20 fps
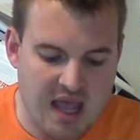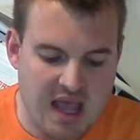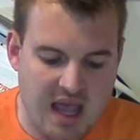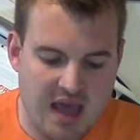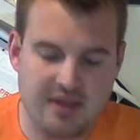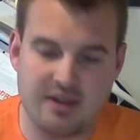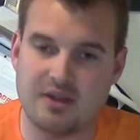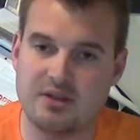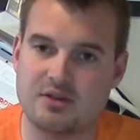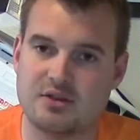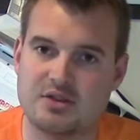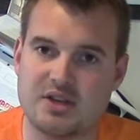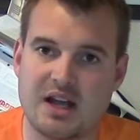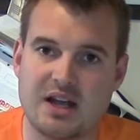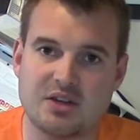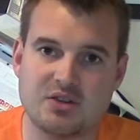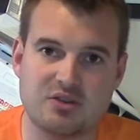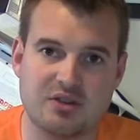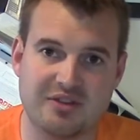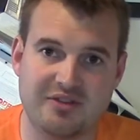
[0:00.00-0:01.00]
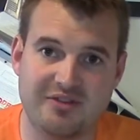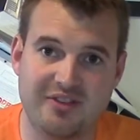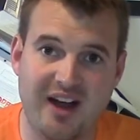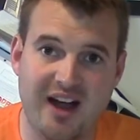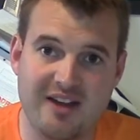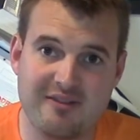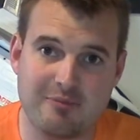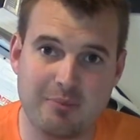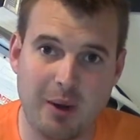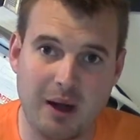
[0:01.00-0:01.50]
And then there's actually
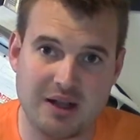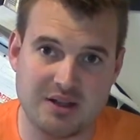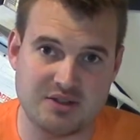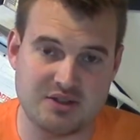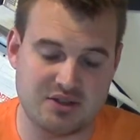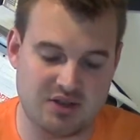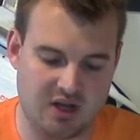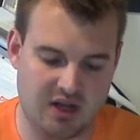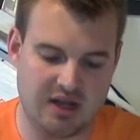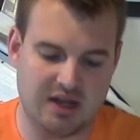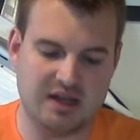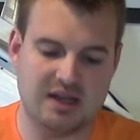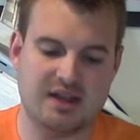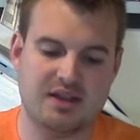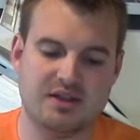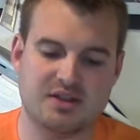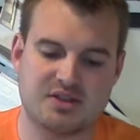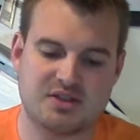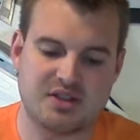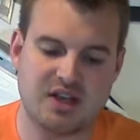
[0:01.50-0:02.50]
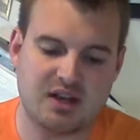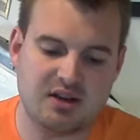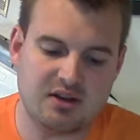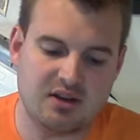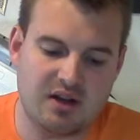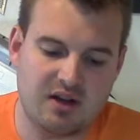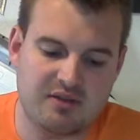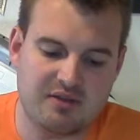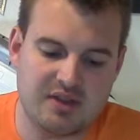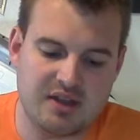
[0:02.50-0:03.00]
5 buttons on it. In the center
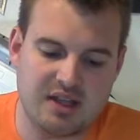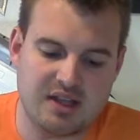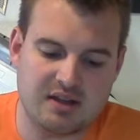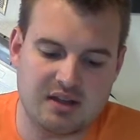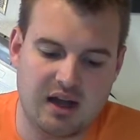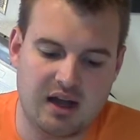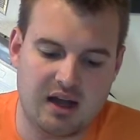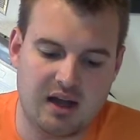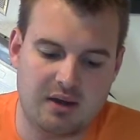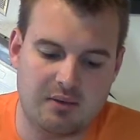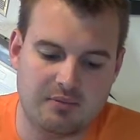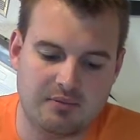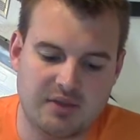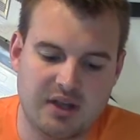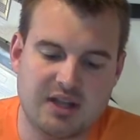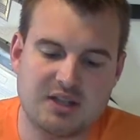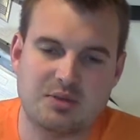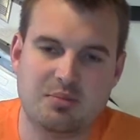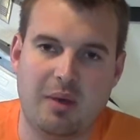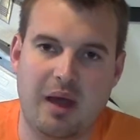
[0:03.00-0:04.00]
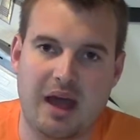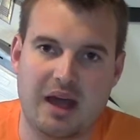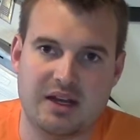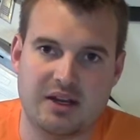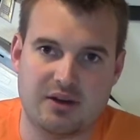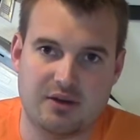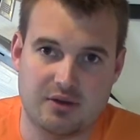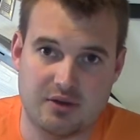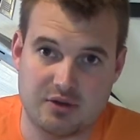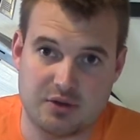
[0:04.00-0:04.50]
of the touchpad
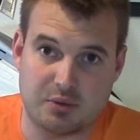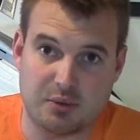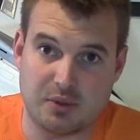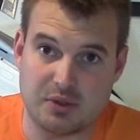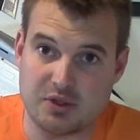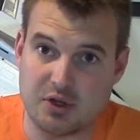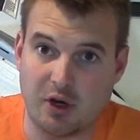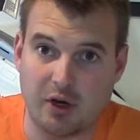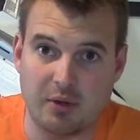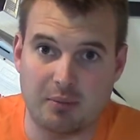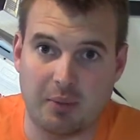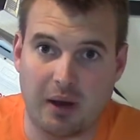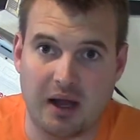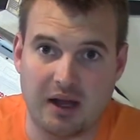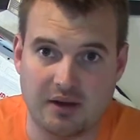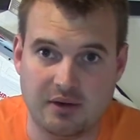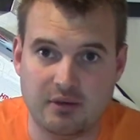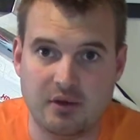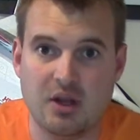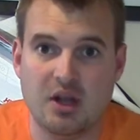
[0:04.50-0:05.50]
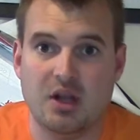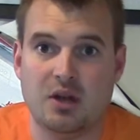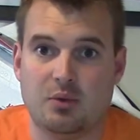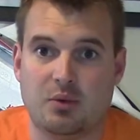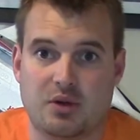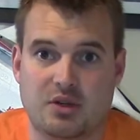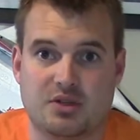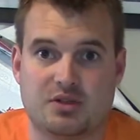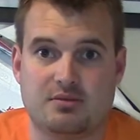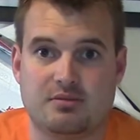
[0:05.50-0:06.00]
here, there's a return button,
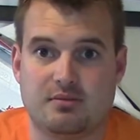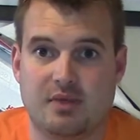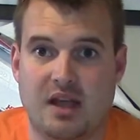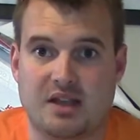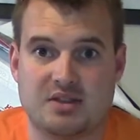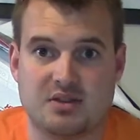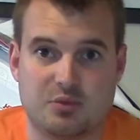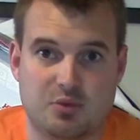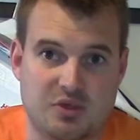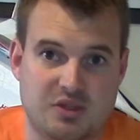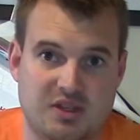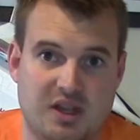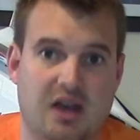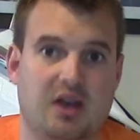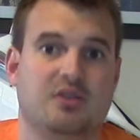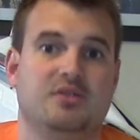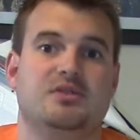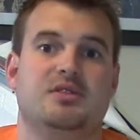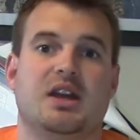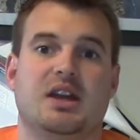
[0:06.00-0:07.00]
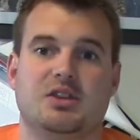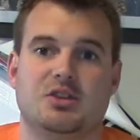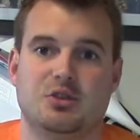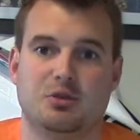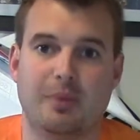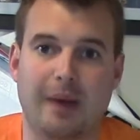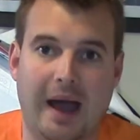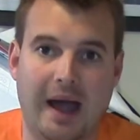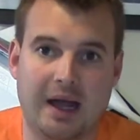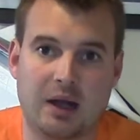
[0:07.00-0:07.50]
which, as it would sound, takes you
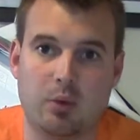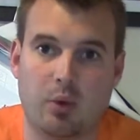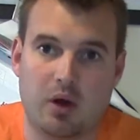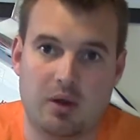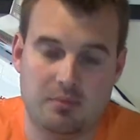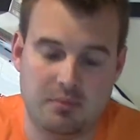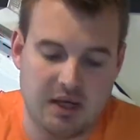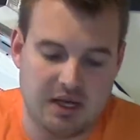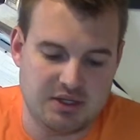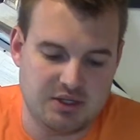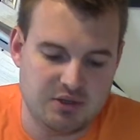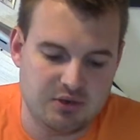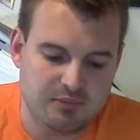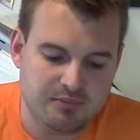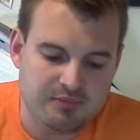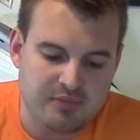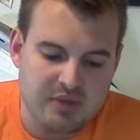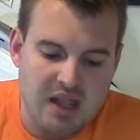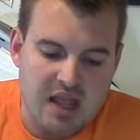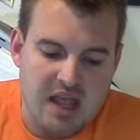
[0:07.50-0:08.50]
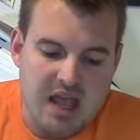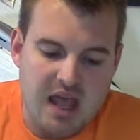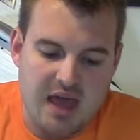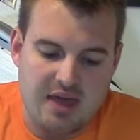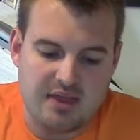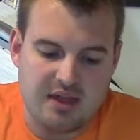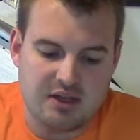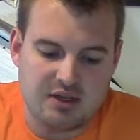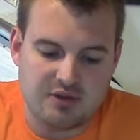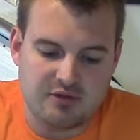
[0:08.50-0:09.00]
back one menu.
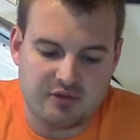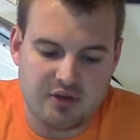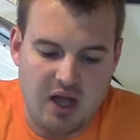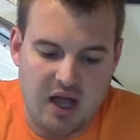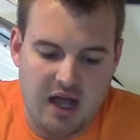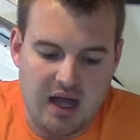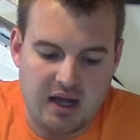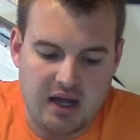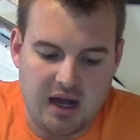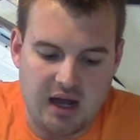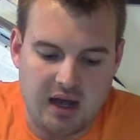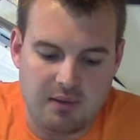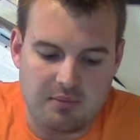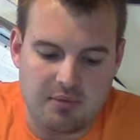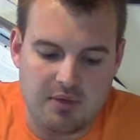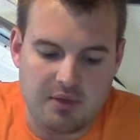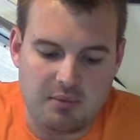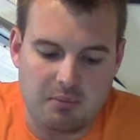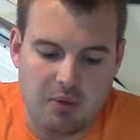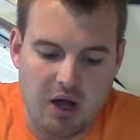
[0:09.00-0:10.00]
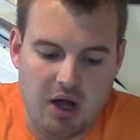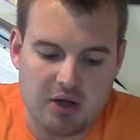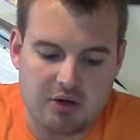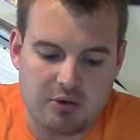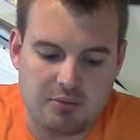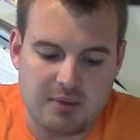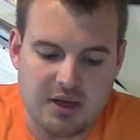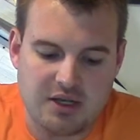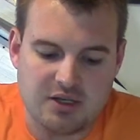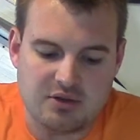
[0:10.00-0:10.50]
And then you've got the model
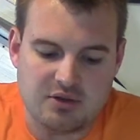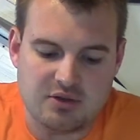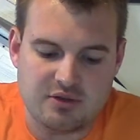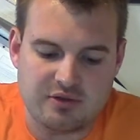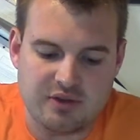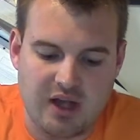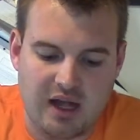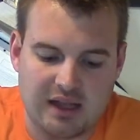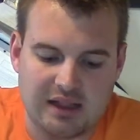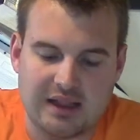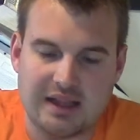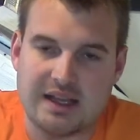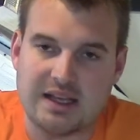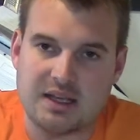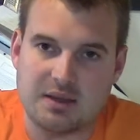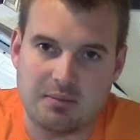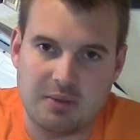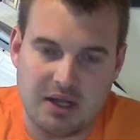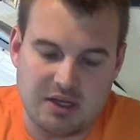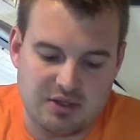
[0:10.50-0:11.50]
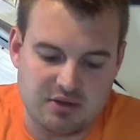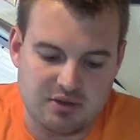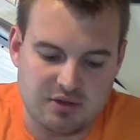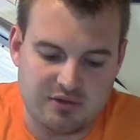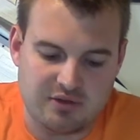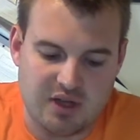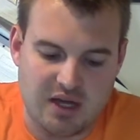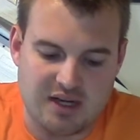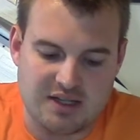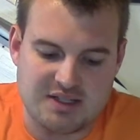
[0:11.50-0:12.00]
menu, you've got link menu,
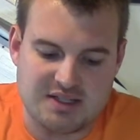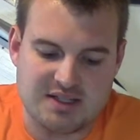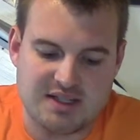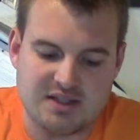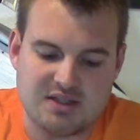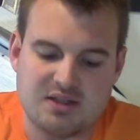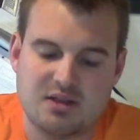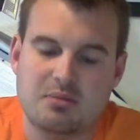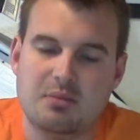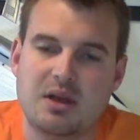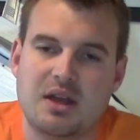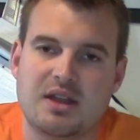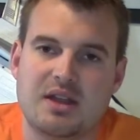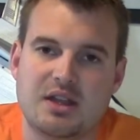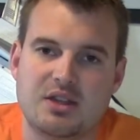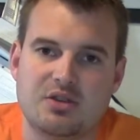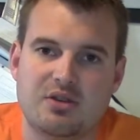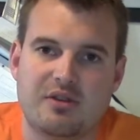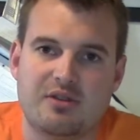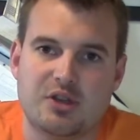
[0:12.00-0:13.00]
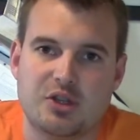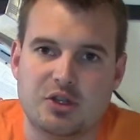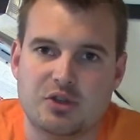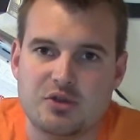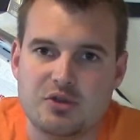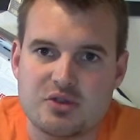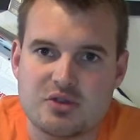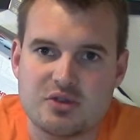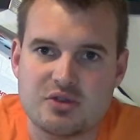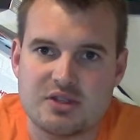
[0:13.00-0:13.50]
you've got a system, and then you have a
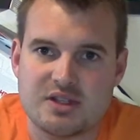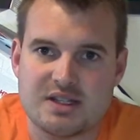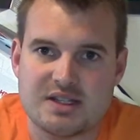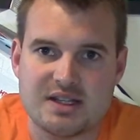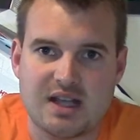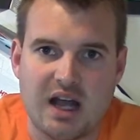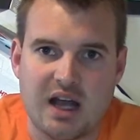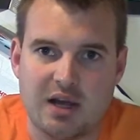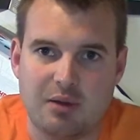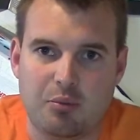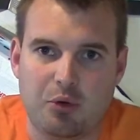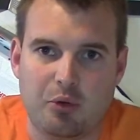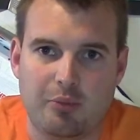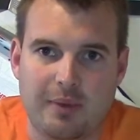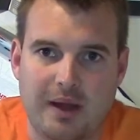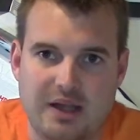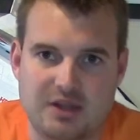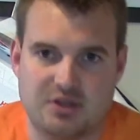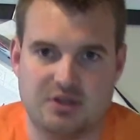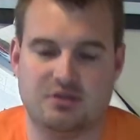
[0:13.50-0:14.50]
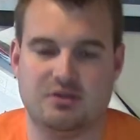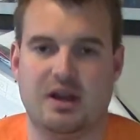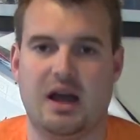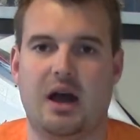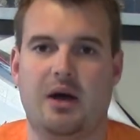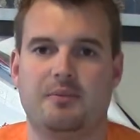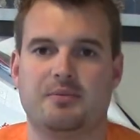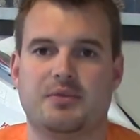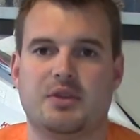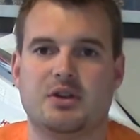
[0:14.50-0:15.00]
user designable menu.
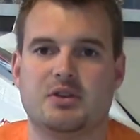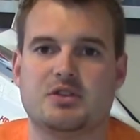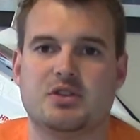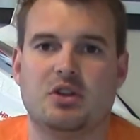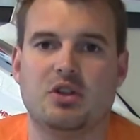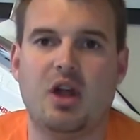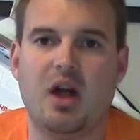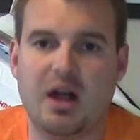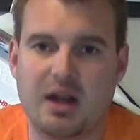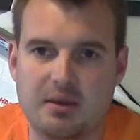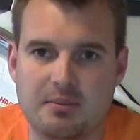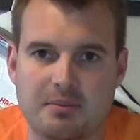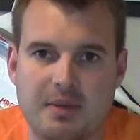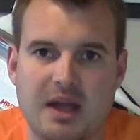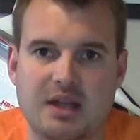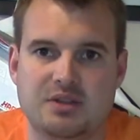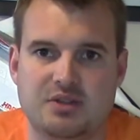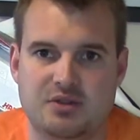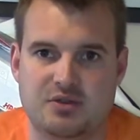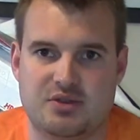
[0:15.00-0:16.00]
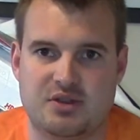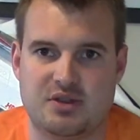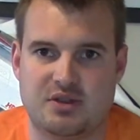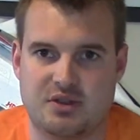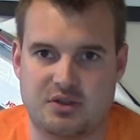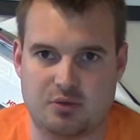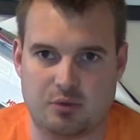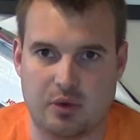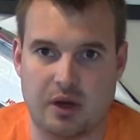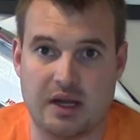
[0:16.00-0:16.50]
Now, there's a lot of menus in
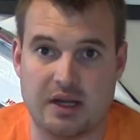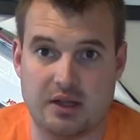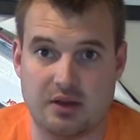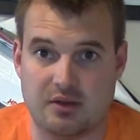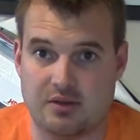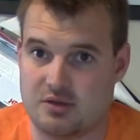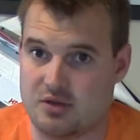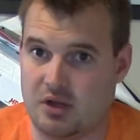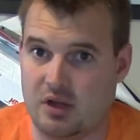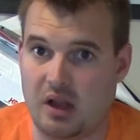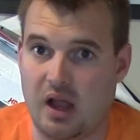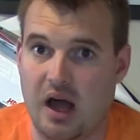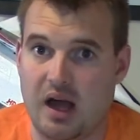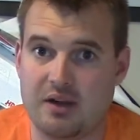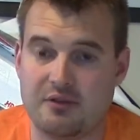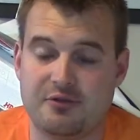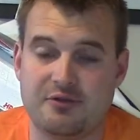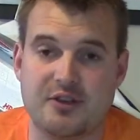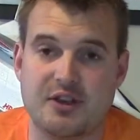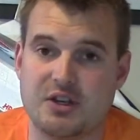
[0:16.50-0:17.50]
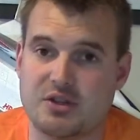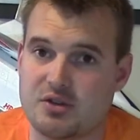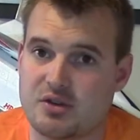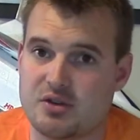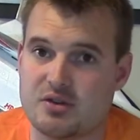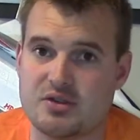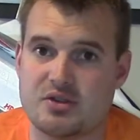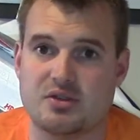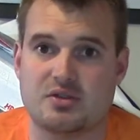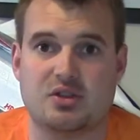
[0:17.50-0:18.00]
this radio. There's a lot of
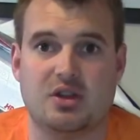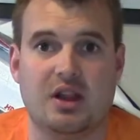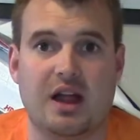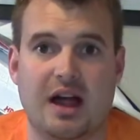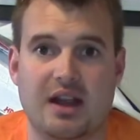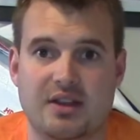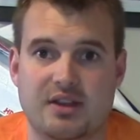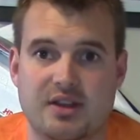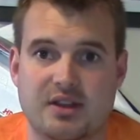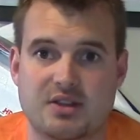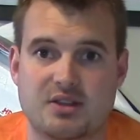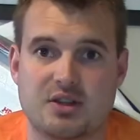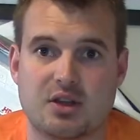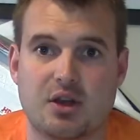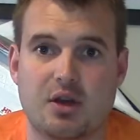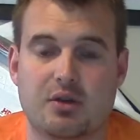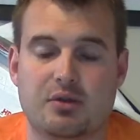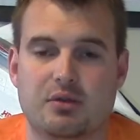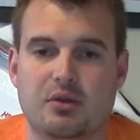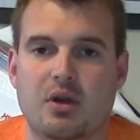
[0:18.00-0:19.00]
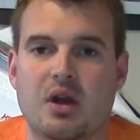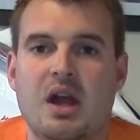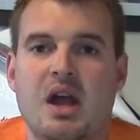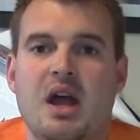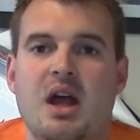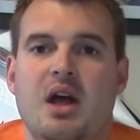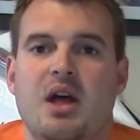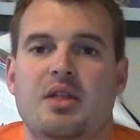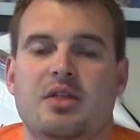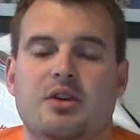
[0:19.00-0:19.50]
features, there's a lot of things to go through.
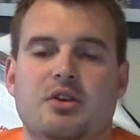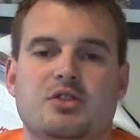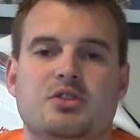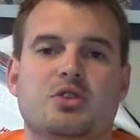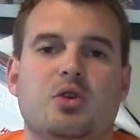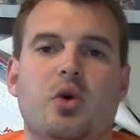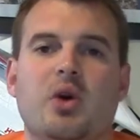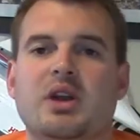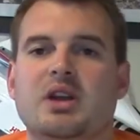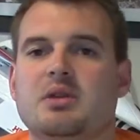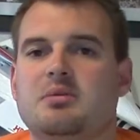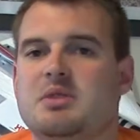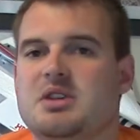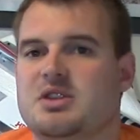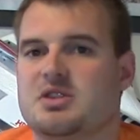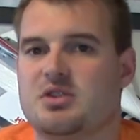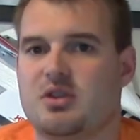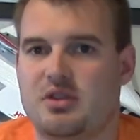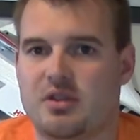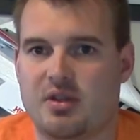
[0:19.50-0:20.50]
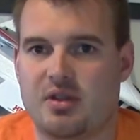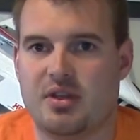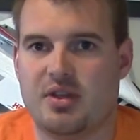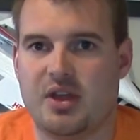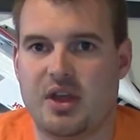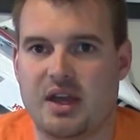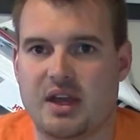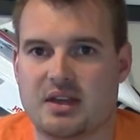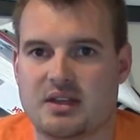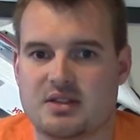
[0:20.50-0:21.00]
There's going to be certain
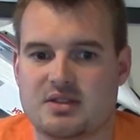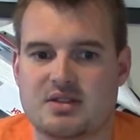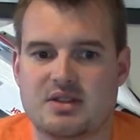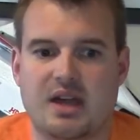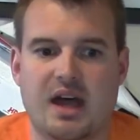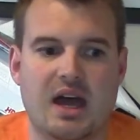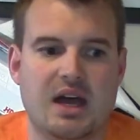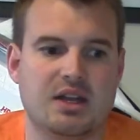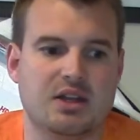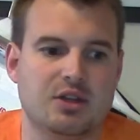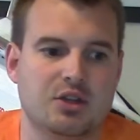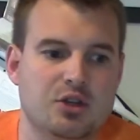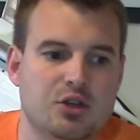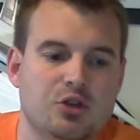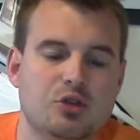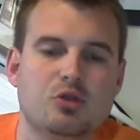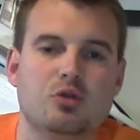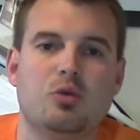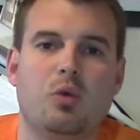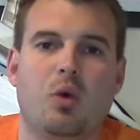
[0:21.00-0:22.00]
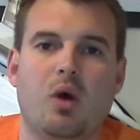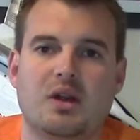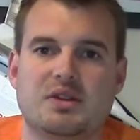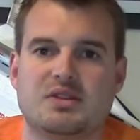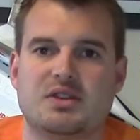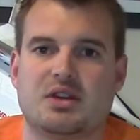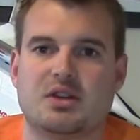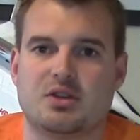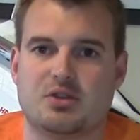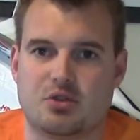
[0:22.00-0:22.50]
things that you want
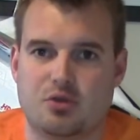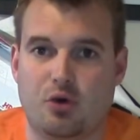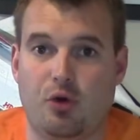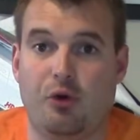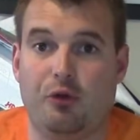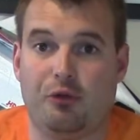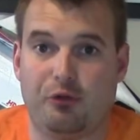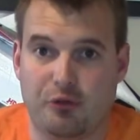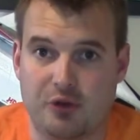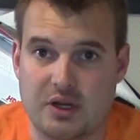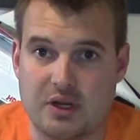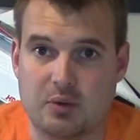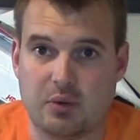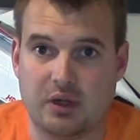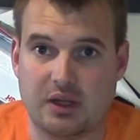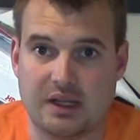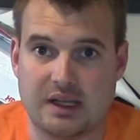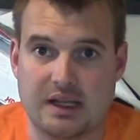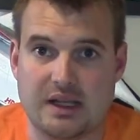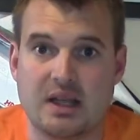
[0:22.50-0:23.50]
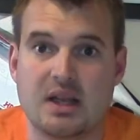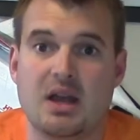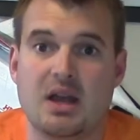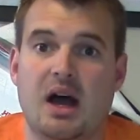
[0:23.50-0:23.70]
to control frequently.